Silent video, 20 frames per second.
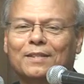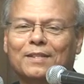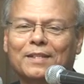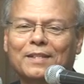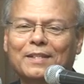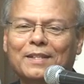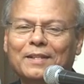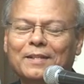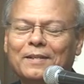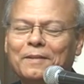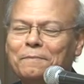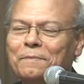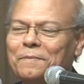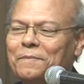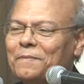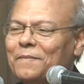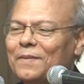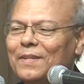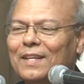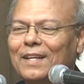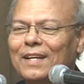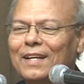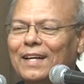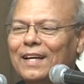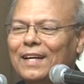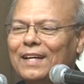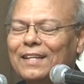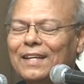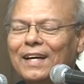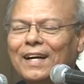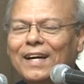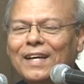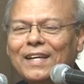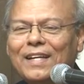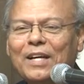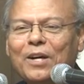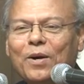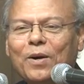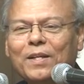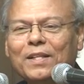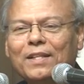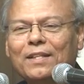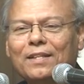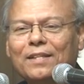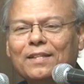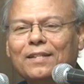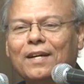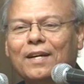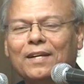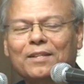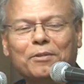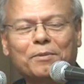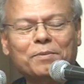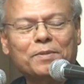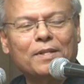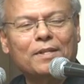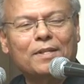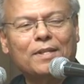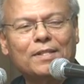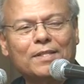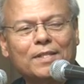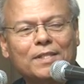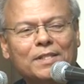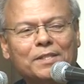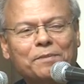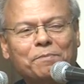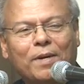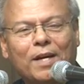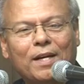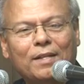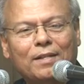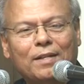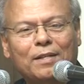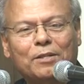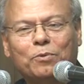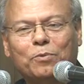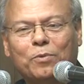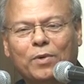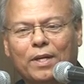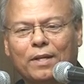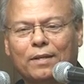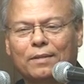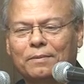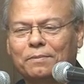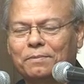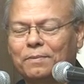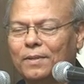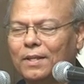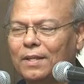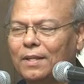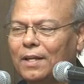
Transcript: and I got in a kind of a spider web,